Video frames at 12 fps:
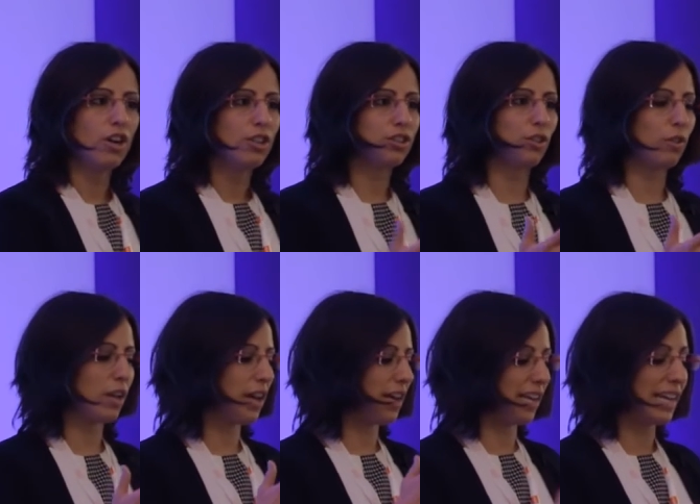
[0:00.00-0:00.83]
So
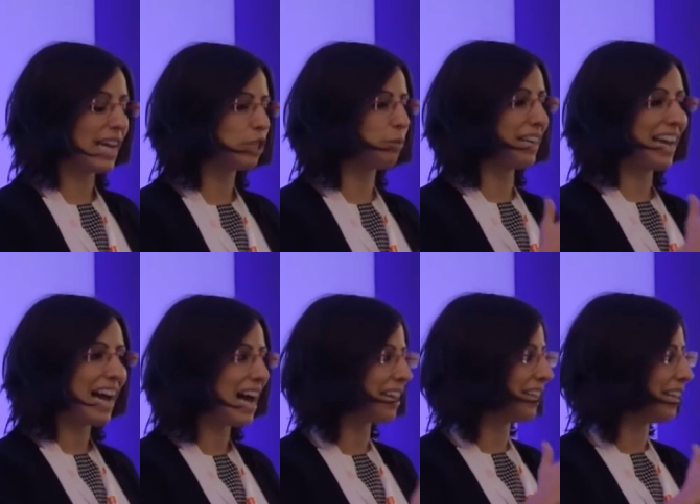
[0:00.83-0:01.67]
then it has been
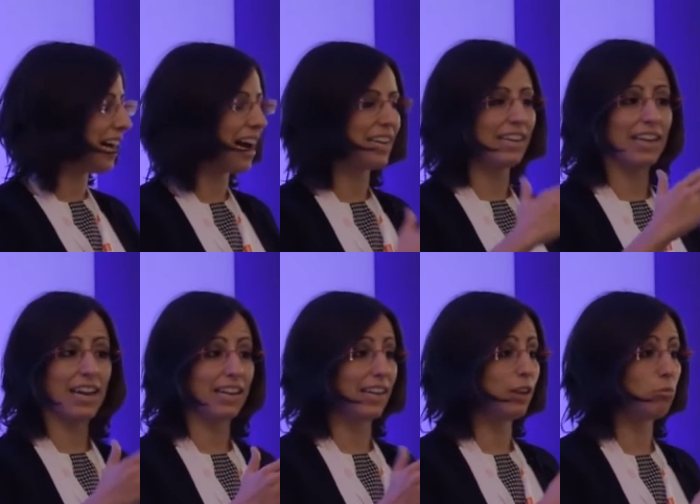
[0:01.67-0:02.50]
adding, adding,
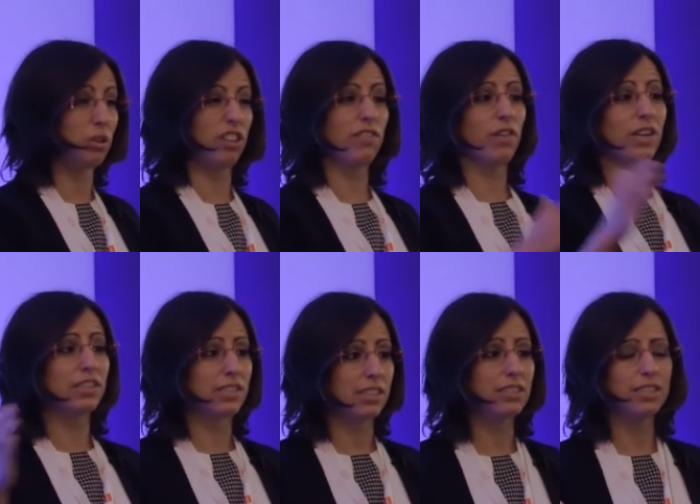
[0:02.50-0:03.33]
adding with
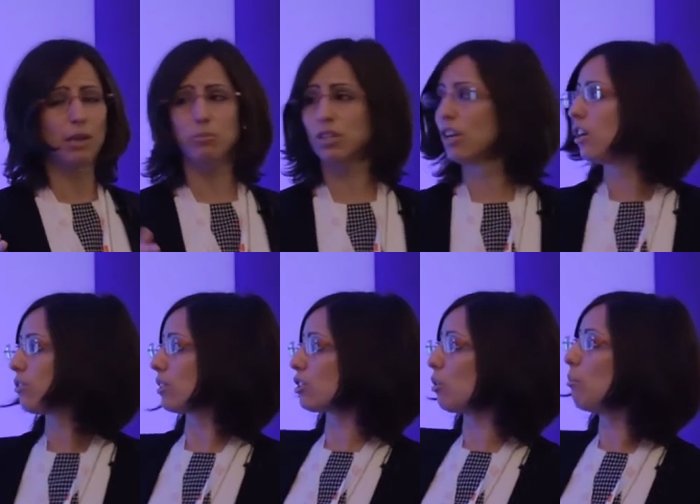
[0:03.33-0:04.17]
different systems.
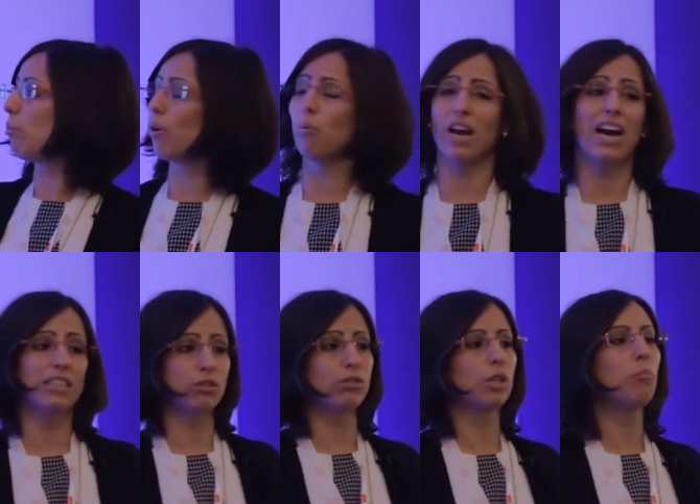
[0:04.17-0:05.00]
So at some point, we
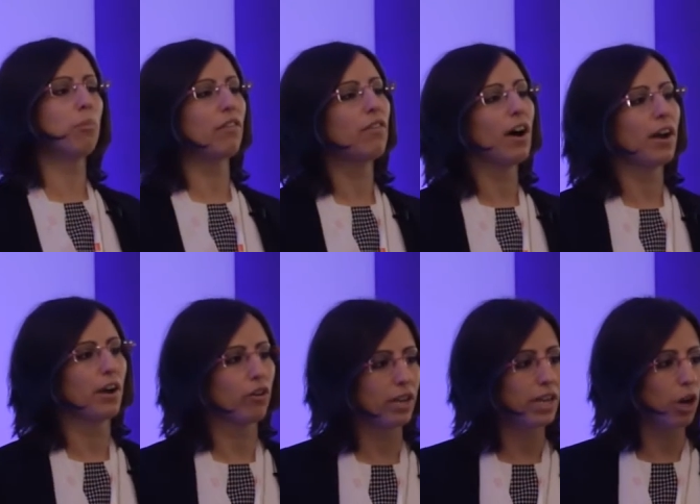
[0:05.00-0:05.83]
had to simplify
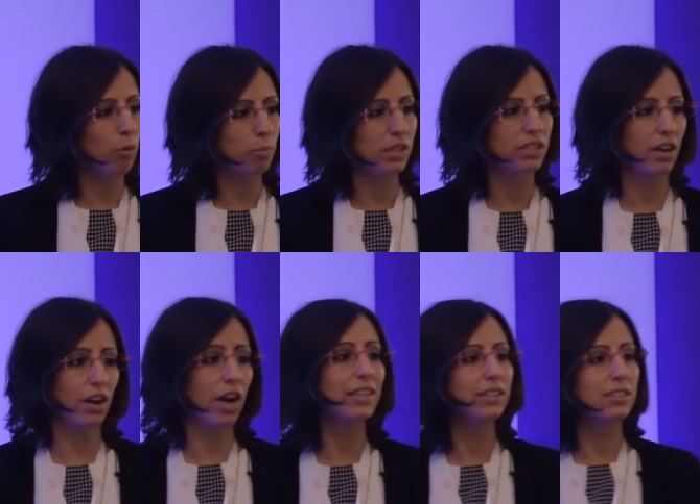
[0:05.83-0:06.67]
our E R Ps and
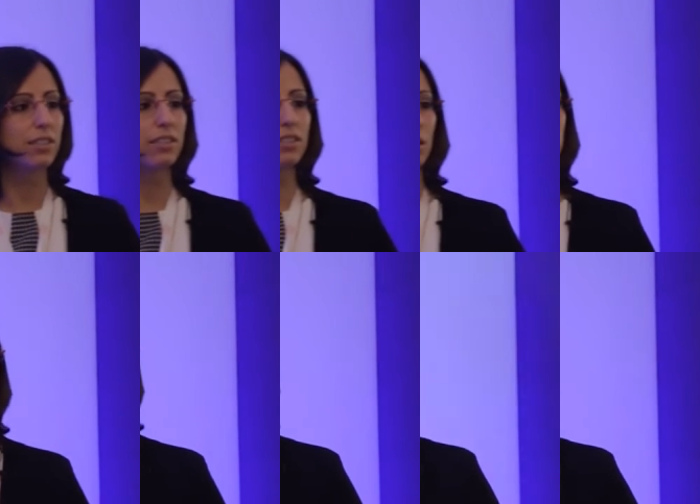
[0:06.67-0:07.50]
our I T systems
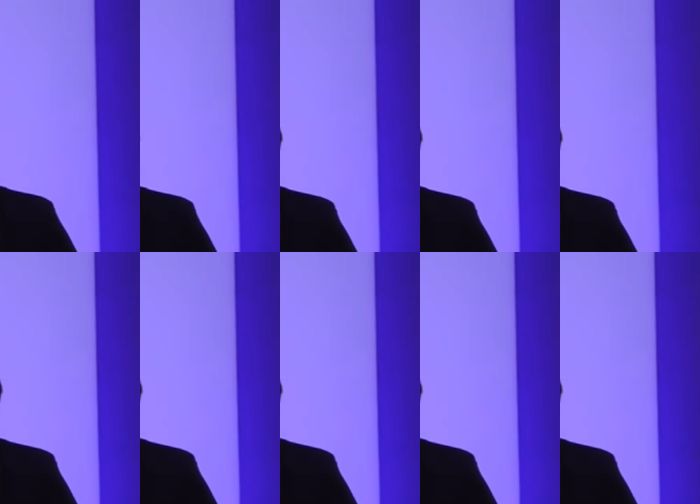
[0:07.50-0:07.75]
as well.